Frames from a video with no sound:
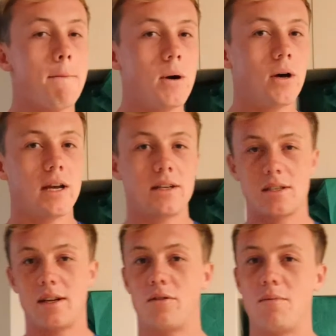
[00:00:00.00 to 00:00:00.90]
But that
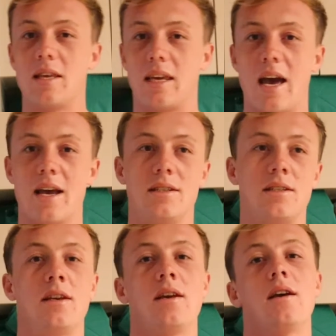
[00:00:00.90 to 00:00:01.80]
doesn't have to be the
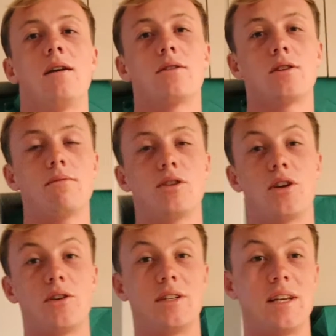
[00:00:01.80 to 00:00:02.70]
case, because I'm going to
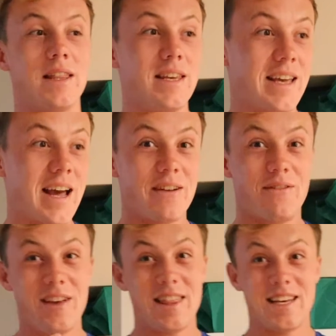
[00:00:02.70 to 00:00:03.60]
show you today that you can
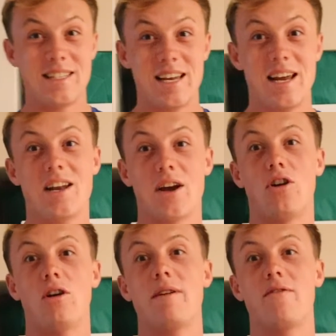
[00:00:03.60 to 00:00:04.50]
fit these in,
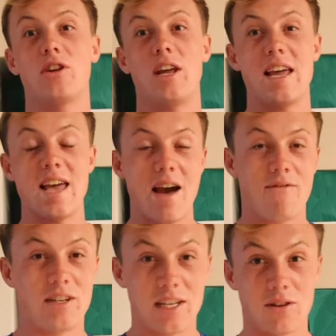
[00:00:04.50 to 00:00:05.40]
and I'm even going to eat
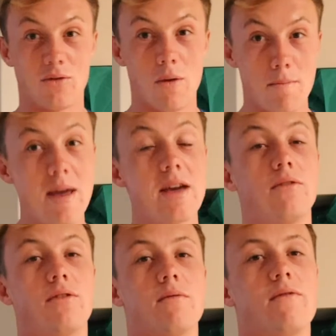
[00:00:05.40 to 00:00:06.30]
every single
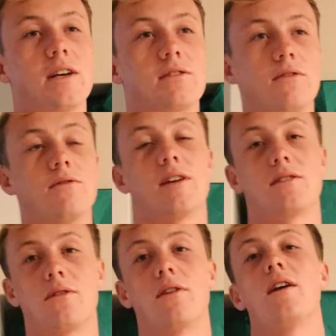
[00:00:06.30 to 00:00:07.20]
meal from a fast food
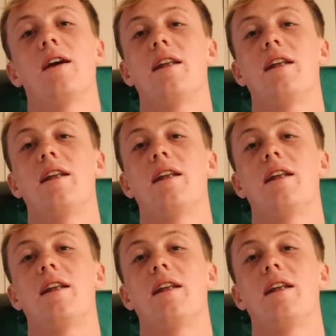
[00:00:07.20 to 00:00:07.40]
restaurant.